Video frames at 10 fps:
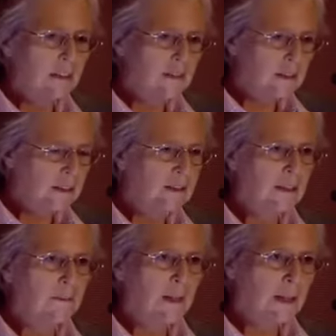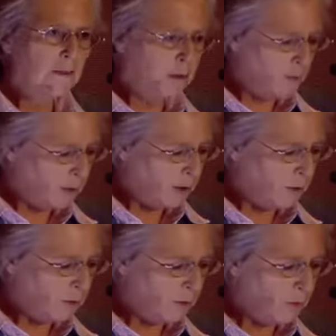these have not been
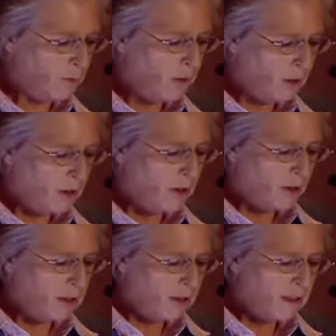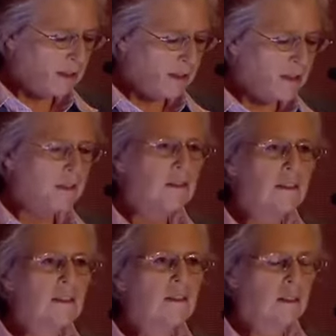on view again
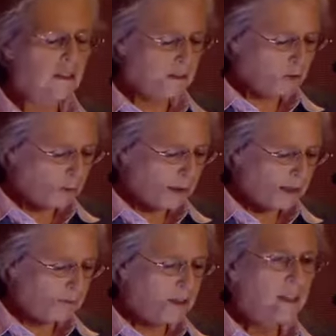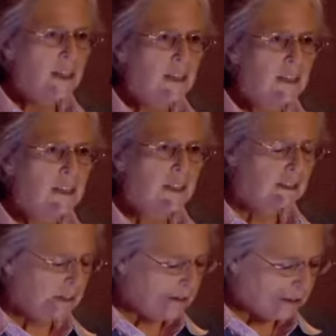since they arrived in
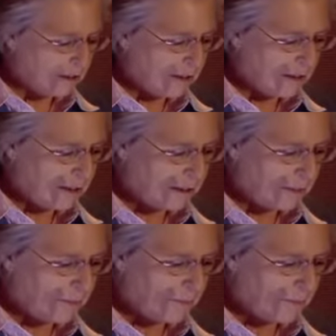nineteen thirteen.